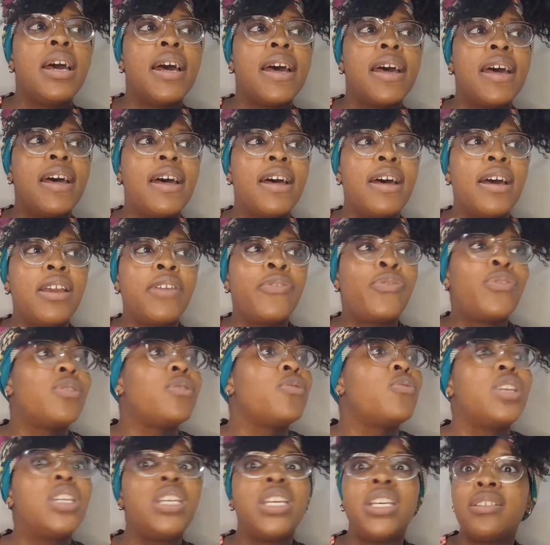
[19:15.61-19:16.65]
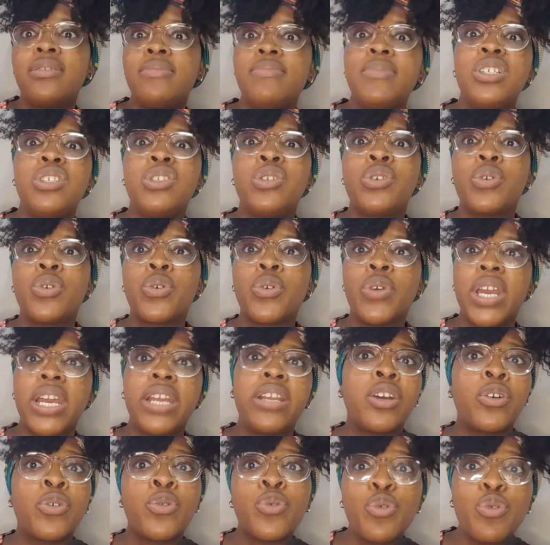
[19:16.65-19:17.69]
If you need me to create
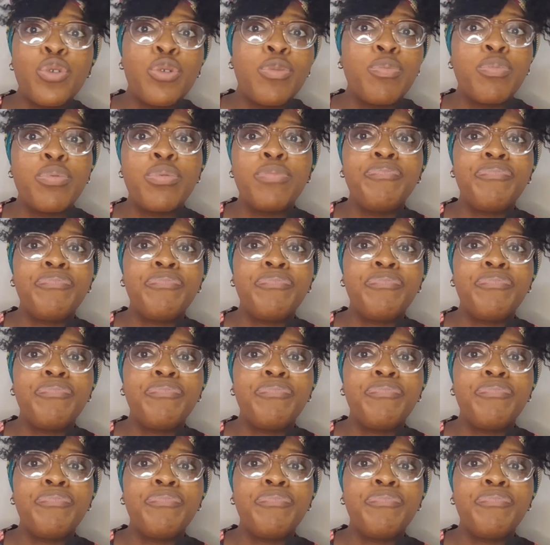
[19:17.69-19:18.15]
a group,